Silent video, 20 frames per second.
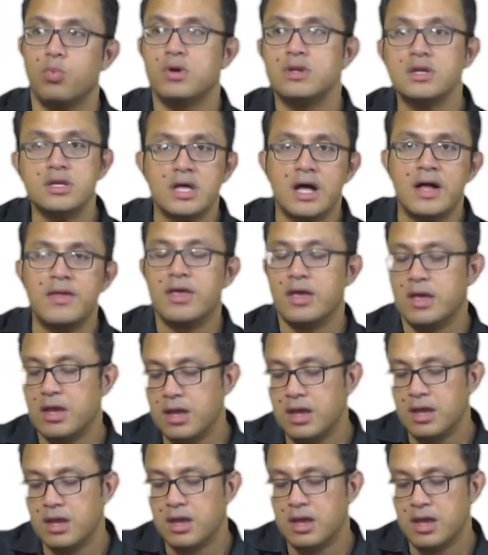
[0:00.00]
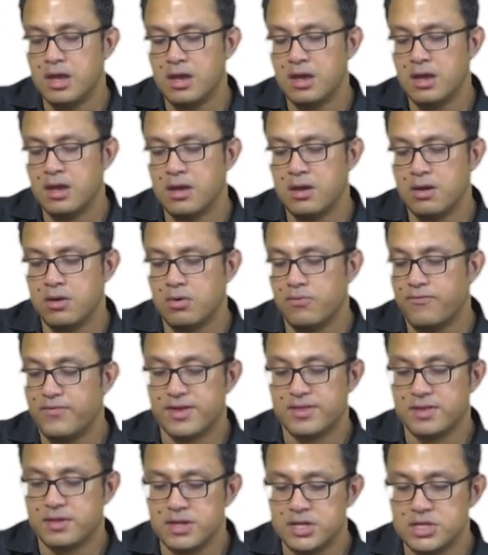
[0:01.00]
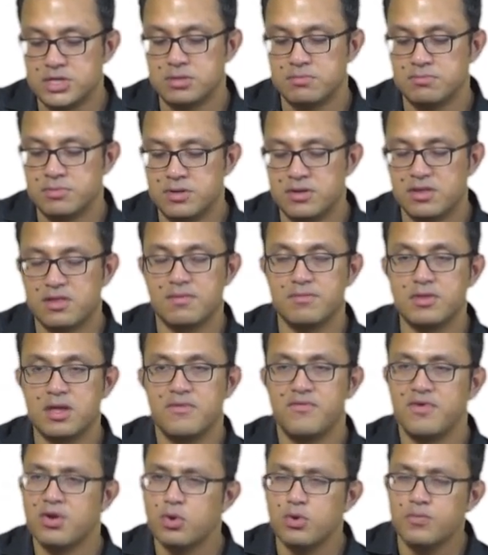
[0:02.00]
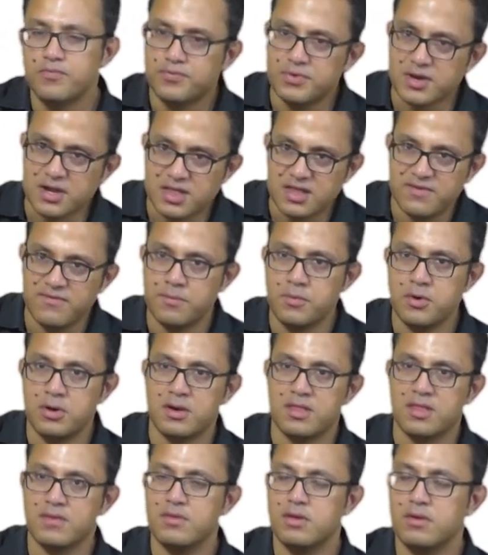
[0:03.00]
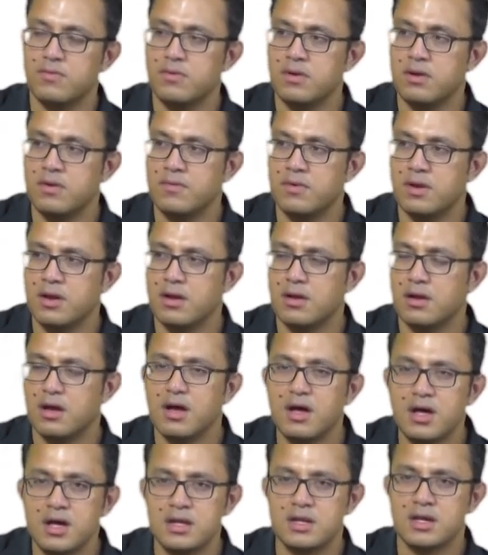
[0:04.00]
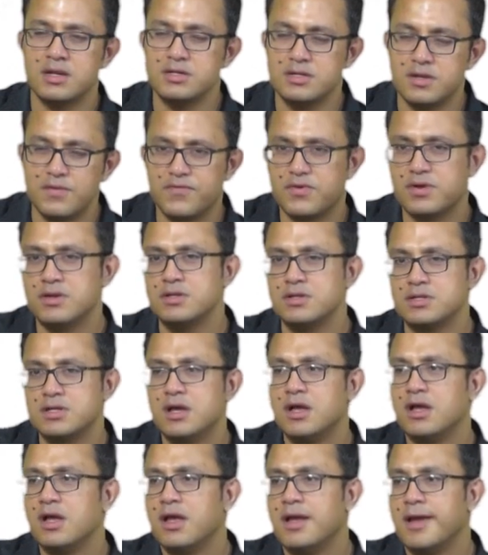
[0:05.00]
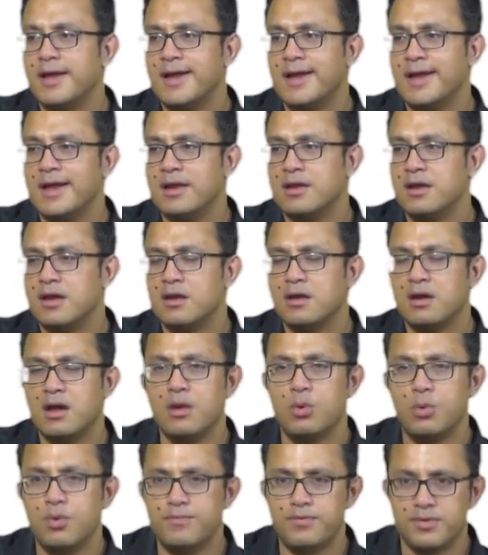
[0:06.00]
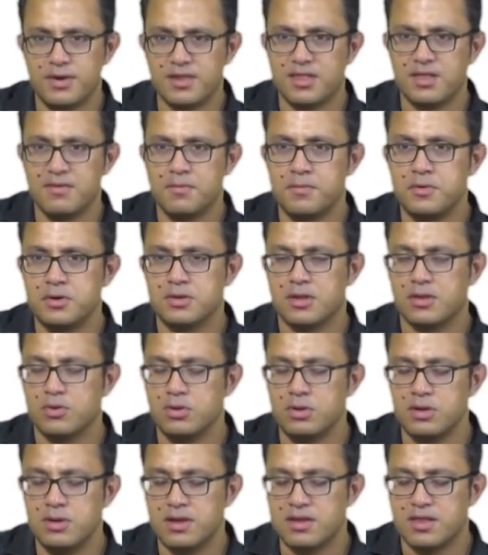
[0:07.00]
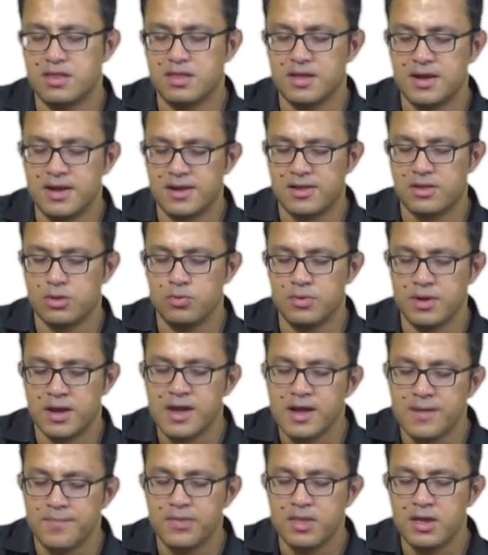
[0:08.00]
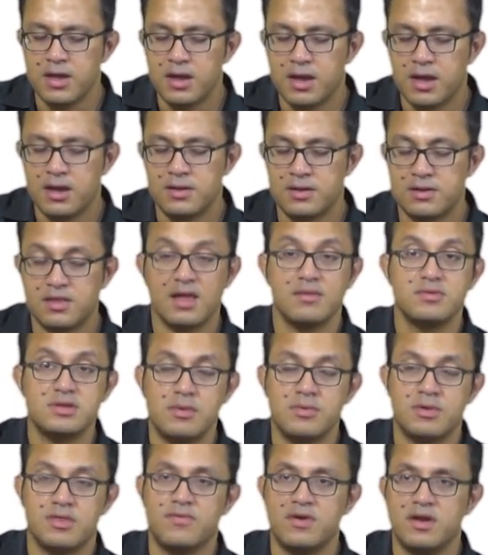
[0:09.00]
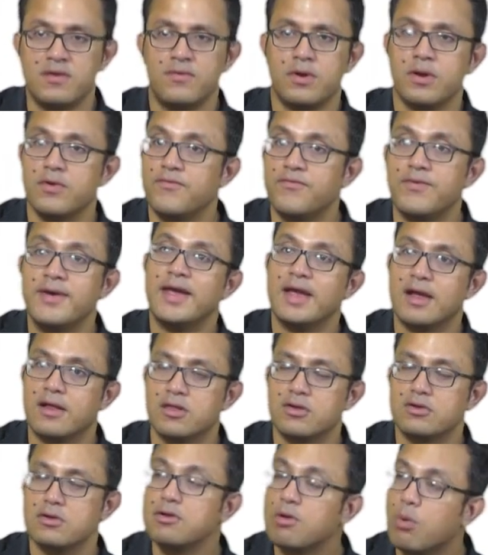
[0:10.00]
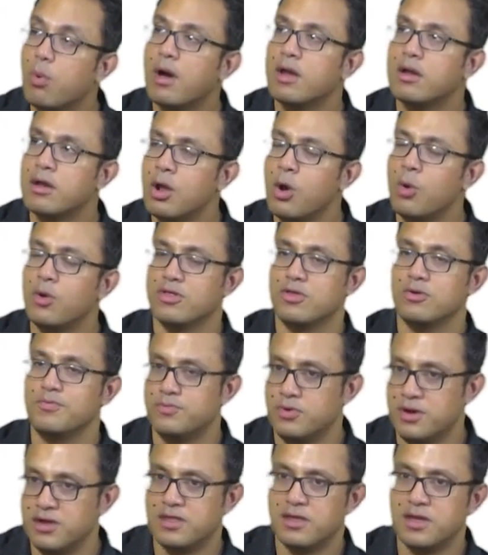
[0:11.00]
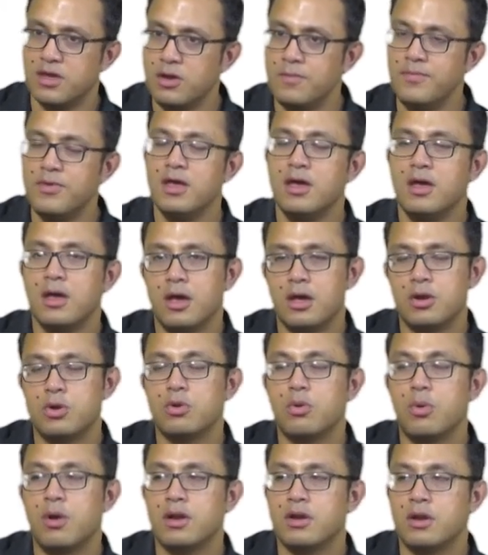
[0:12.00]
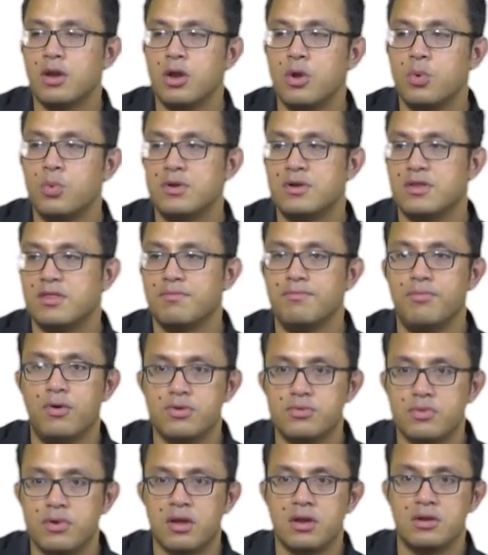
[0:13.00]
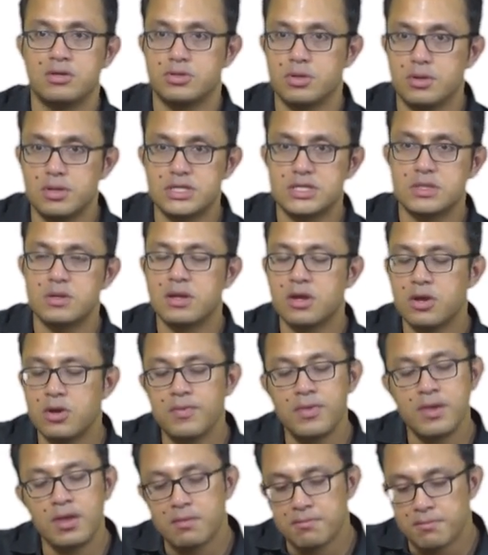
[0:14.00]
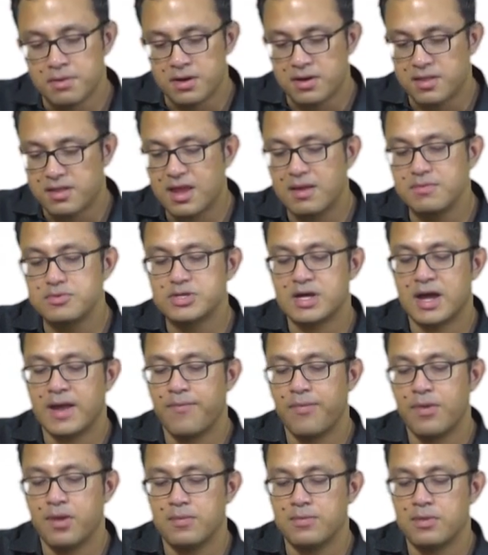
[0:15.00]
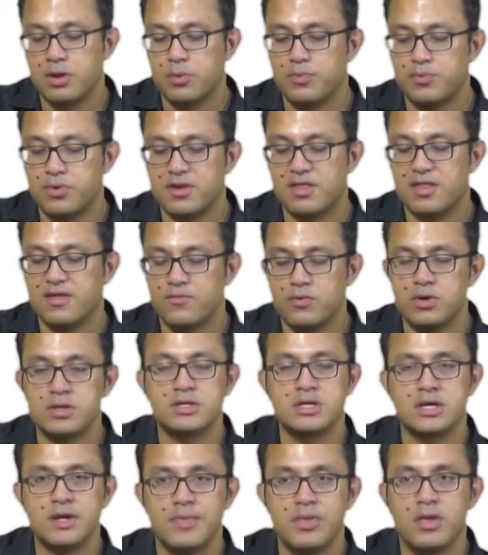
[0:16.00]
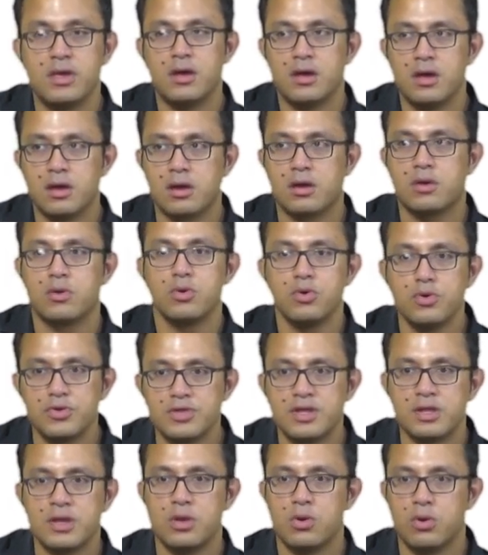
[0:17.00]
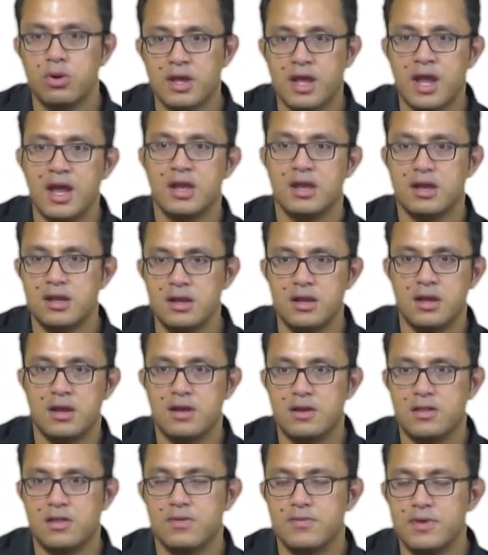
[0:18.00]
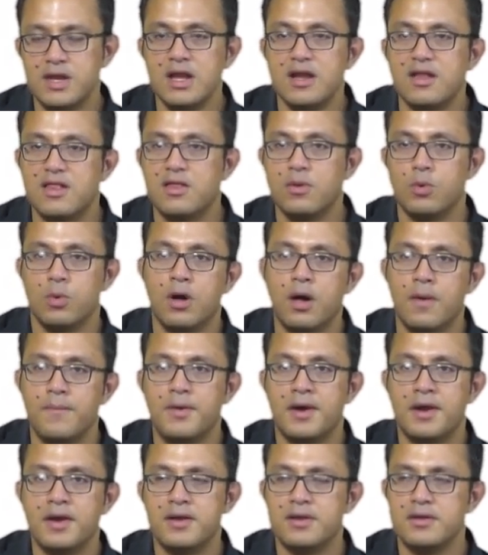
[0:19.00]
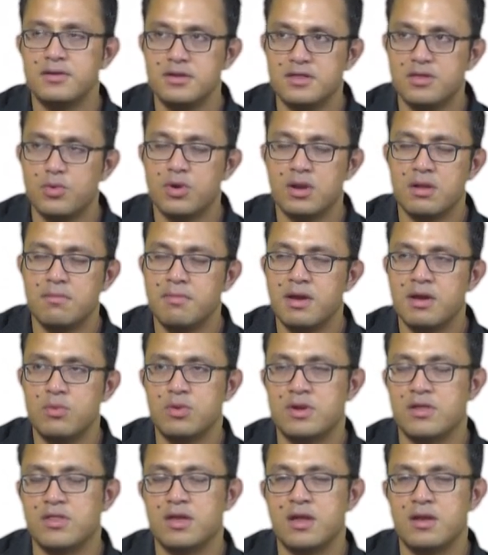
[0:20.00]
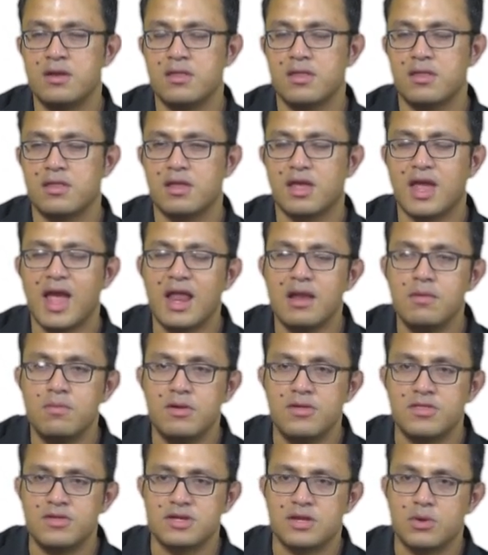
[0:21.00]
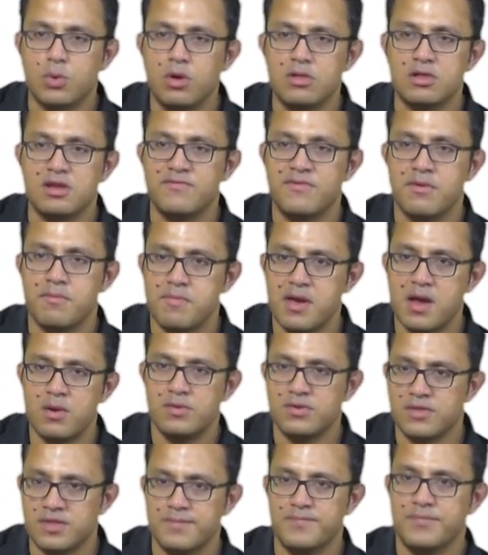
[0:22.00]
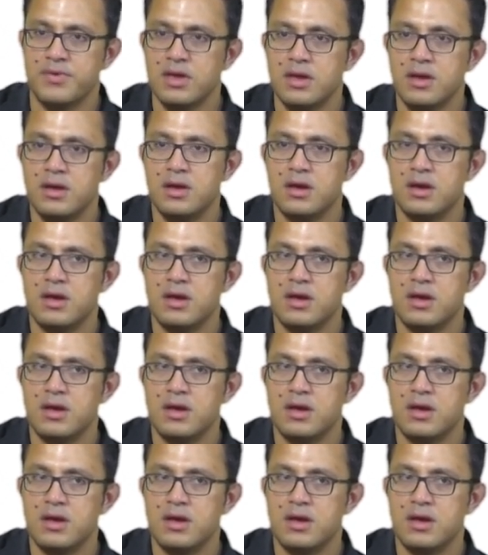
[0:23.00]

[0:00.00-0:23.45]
wonder or fascination, but it's something very oppressive about it, something very, very hard and difficult and repressive about this whole exercise over here. And at the same time, it's very, very vague. So you don't quite know what's oppressing you, you don't quite know what is bothering and torturing you, but at the same time, that oppressive wonder grows in you organically. It sort of eats you up. And this is what I mean when I say this is cannibalistic quality of imperialism.